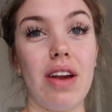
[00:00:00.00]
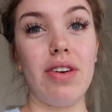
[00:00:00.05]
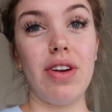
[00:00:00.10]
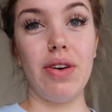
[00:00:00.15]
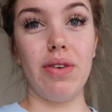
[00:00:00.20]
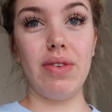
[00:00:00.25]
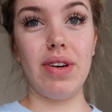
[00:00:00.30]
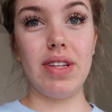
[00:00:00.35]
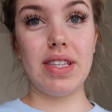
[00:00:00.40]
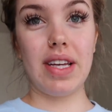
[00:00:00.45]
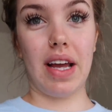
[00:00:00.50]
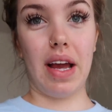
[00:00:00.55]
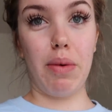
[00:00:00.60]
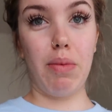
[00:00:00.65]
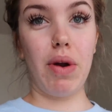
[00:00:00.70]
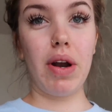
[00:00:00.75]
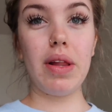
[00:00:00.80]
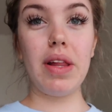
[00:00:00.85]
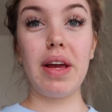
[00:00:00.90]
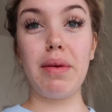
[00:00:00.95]
I don't know, it's like I
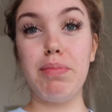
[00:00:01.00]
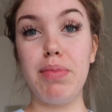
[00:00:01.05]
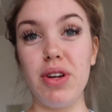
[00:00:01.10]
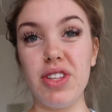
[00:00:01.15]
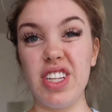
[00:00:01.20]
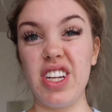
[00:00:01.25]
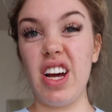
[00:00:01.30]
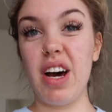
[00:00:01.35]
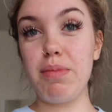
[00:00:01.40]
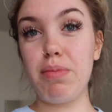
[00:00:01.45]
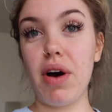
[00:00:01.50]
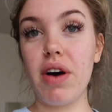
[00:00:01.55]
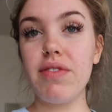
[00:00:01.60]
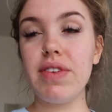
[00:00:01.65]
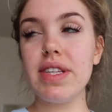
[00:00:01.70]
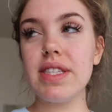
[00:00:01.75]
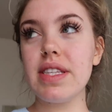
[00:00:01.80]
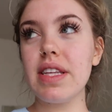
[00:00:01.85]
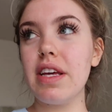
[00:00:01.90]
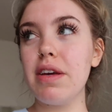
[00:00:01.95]
wanna like build it up
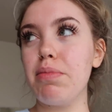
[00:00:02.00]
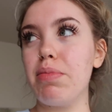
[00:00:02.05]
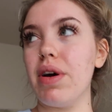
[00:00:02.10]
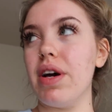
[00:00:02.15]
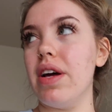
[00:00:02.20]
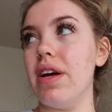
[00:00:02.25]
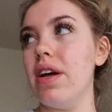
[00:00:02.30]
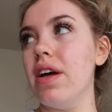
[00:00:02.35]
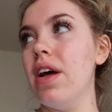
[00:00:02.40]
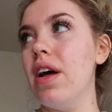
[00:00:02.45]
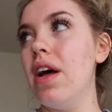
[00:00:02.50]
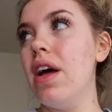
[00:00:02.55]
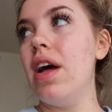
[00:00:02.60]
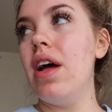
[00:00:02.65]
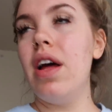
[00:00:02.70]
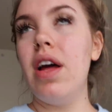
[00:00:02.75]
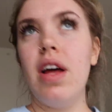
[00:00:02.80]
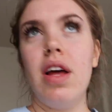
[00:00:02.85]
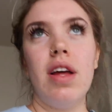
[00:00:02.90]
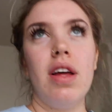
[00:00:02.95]
obviously, but
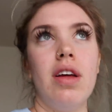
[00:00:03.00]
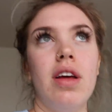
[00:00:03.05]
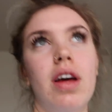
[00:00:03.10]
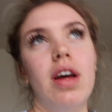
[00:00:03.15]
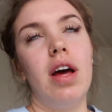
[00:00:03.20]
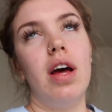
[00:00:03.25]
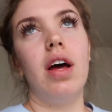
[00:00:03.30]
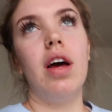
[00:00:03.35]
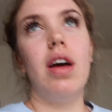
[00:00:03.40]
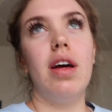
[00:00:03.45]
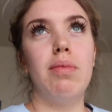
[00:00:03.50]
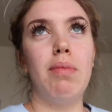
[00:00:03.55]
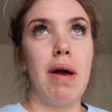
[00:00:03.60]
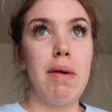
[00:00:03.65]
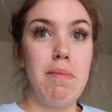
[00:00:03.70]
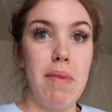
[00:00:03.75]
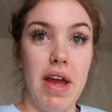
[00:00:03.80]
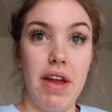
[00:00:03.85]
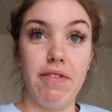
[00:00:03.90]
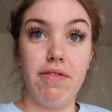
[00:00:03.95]

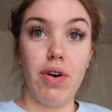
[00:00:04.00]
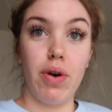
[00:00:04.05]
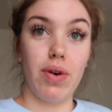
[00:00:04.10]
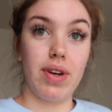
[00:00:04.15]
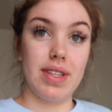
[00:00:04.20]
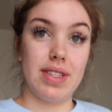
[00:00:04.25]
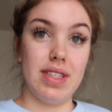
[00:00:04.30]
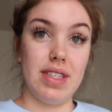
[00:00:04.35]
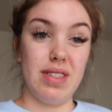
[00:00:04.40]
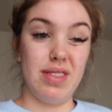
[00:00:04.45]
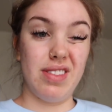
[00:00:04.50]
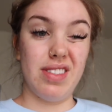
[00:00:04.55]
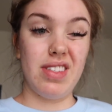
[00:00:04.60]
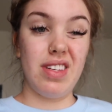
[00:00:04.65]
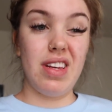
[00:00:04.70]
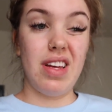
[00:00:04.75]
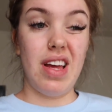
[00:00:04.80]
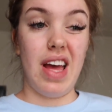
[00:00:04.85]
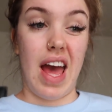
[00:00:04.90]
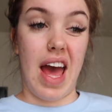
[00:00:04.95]
my main focus is
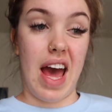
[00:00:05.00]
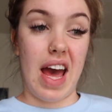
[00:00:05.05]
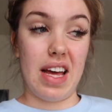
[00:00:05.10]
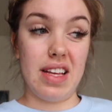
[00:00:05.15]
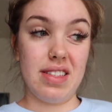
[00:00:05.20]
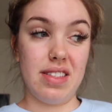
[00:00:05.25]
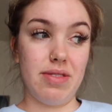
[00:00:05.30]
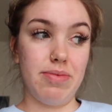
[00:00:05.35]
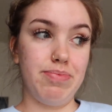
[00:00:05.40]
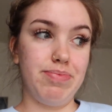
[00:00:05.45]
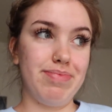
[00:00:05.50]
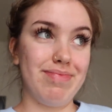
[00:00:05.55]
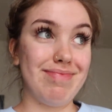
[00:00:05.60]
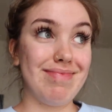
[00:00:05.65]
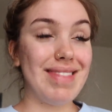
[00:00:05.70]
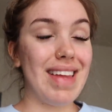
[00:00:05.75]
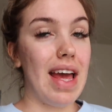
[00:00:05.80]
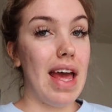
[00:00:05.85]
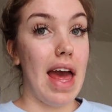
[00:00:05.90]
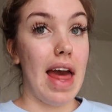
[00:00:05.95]
ass
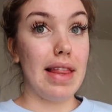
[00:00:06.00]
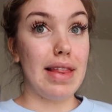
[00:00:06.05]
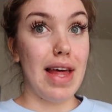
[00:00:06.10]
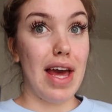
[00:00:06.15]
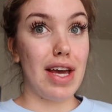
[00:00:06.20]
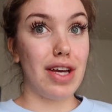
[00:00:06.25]
and